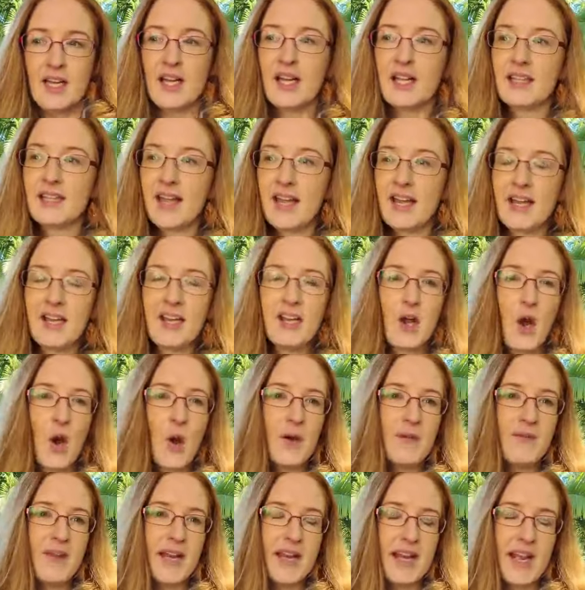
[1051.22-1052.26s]
letting
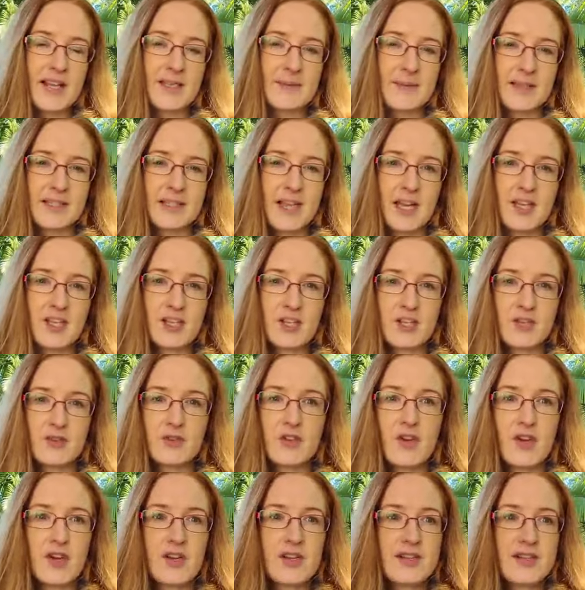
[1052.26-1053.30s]
go of any expectation. You'll
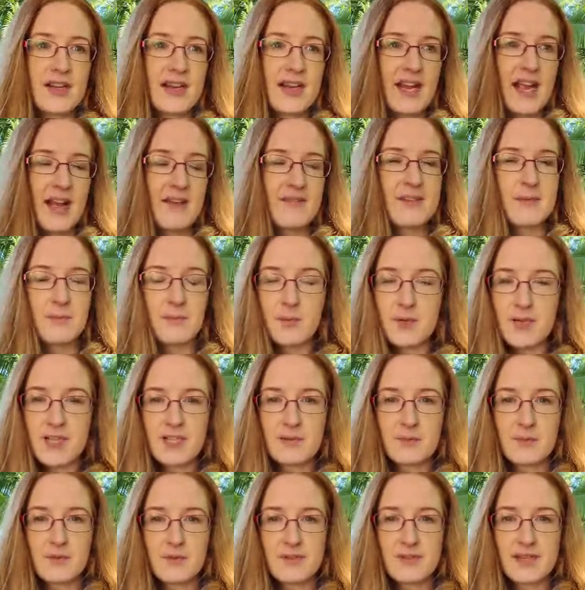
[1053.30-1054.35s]
notice that I have some
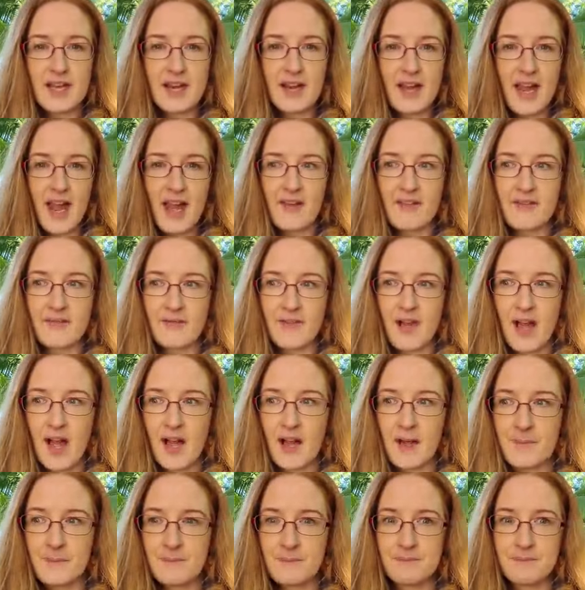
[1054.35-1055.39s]
printables that I have
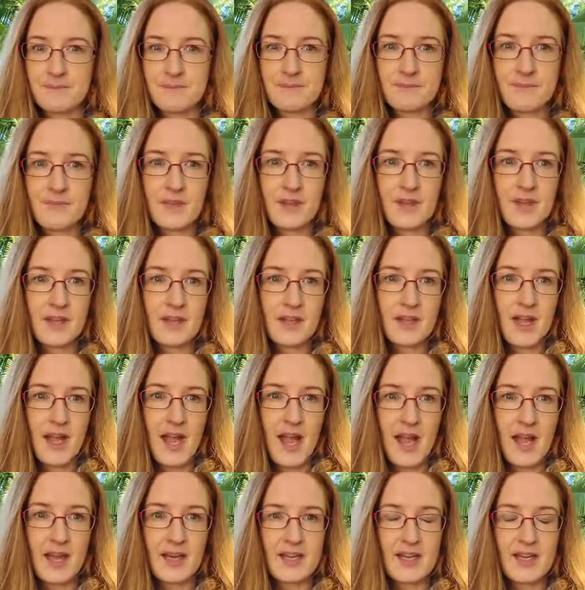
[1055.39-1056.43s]

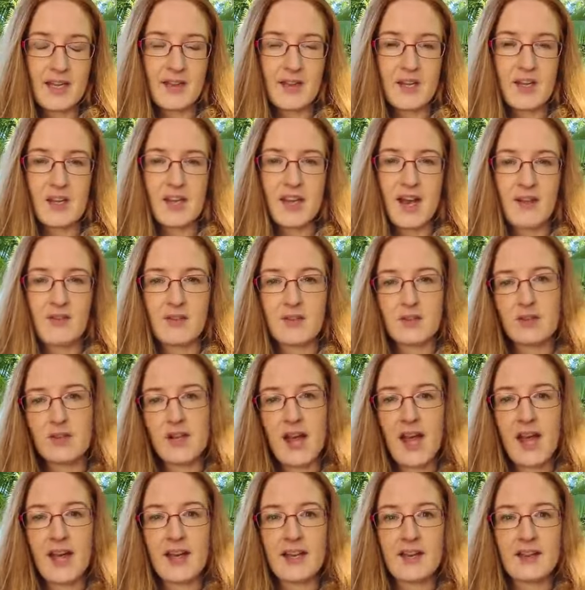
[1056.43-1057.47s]
out here that you can have a look
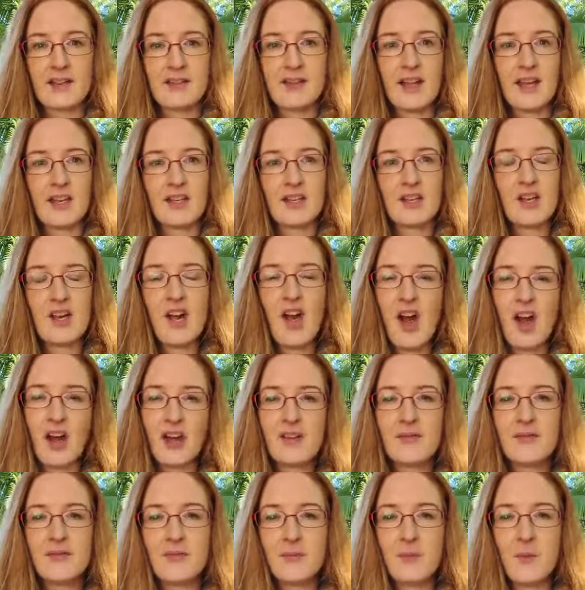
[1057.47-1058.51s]
at, that you kind
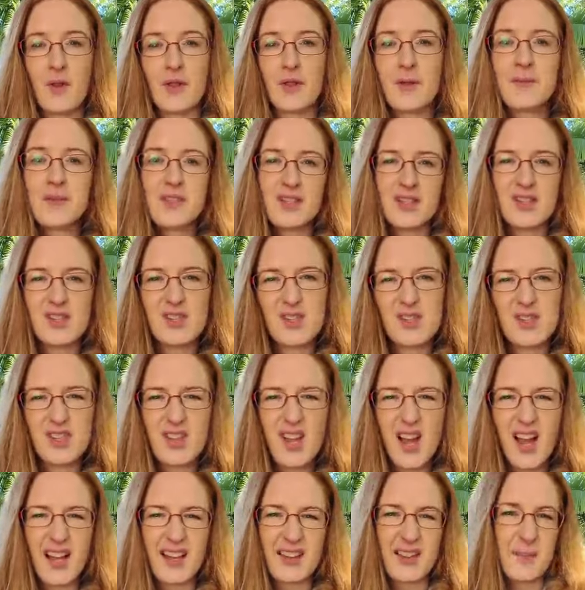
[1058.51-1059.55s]
of want them to look
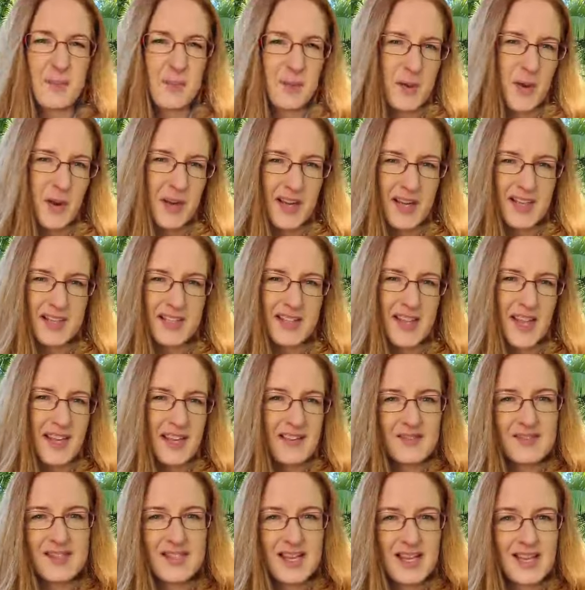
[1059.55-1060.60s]
like the product that
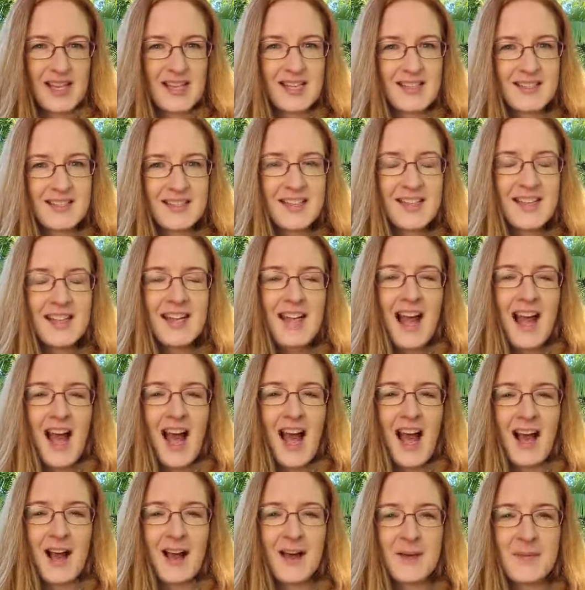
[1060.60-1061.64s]
you've seen
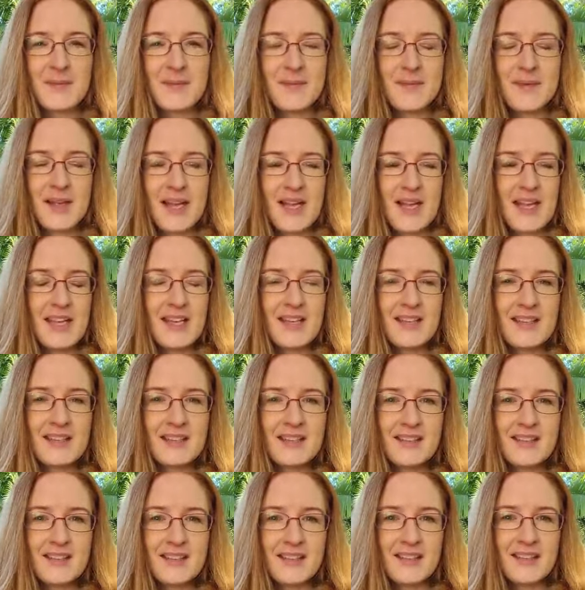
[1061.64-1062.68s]

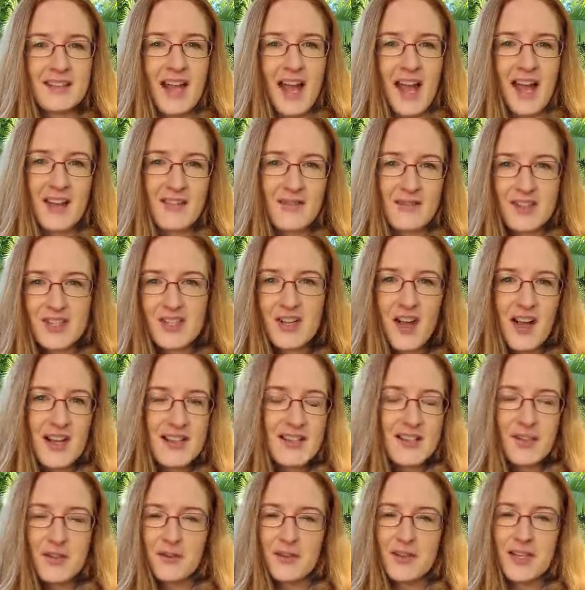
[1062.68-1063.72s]
in the
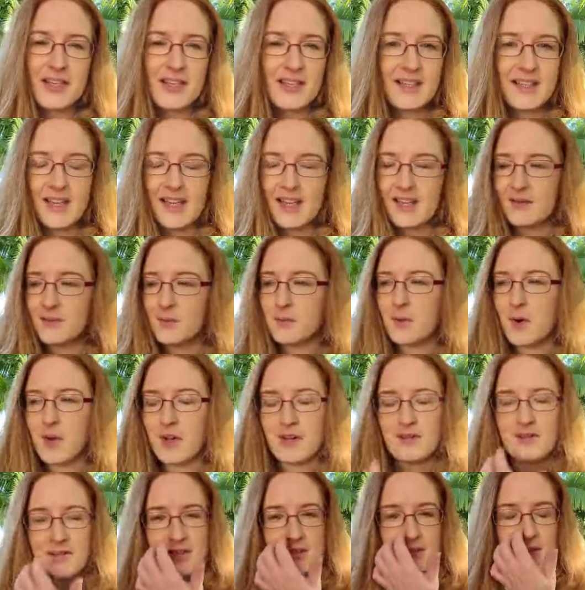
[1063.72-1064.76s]
advertising, or in what
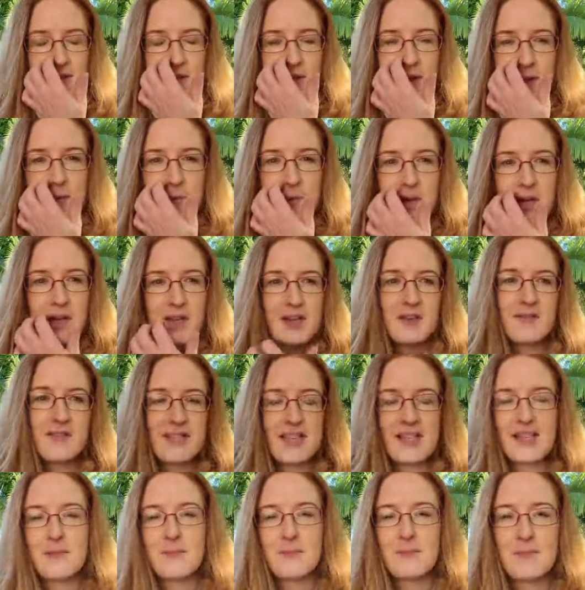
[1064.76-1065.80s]
you've
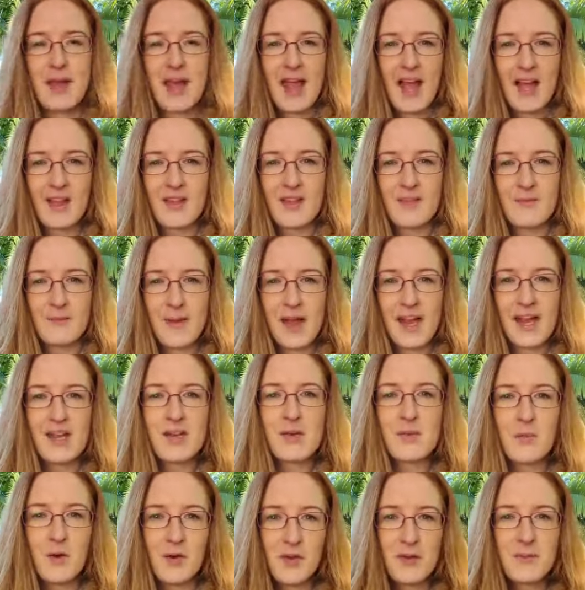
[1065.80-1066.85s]
seen them, how they've made.
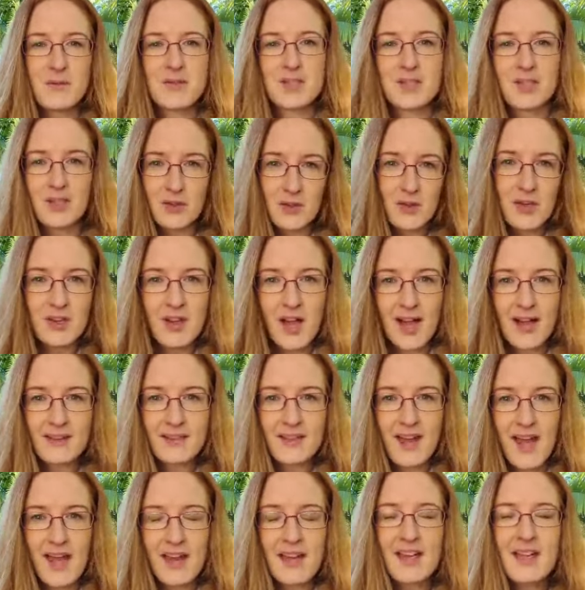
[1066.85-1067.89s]
You want them to look like
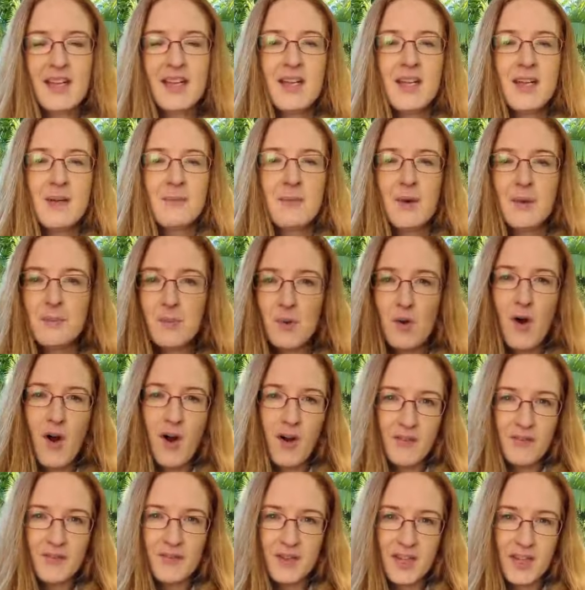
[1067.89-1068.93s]
that, but more
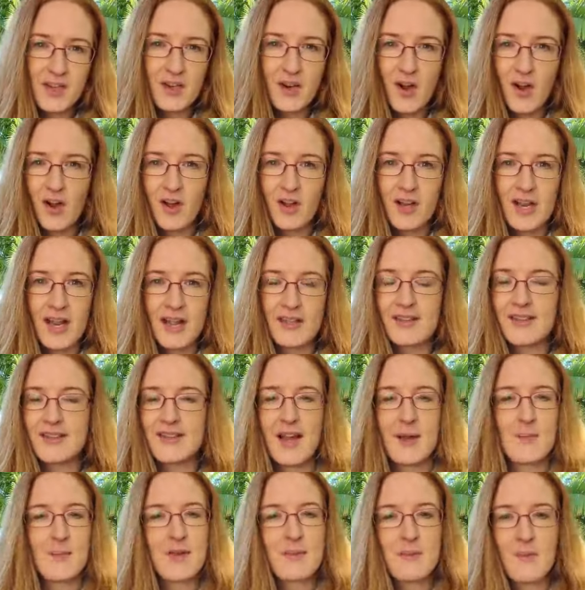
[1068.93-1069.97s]
often than not, and the
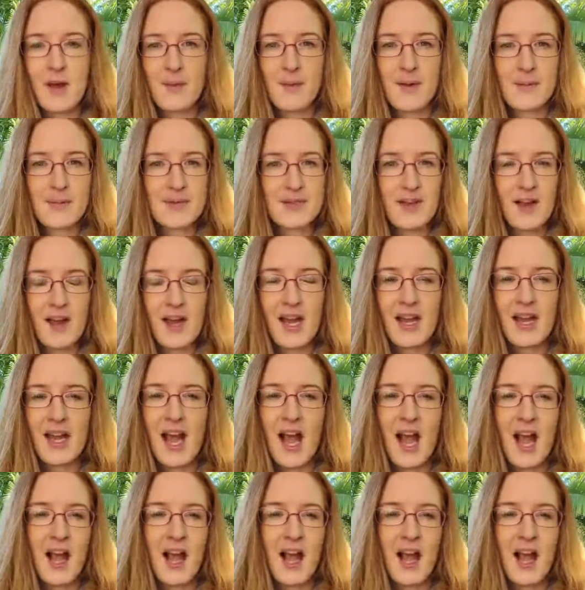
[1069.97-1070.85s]
same with my website,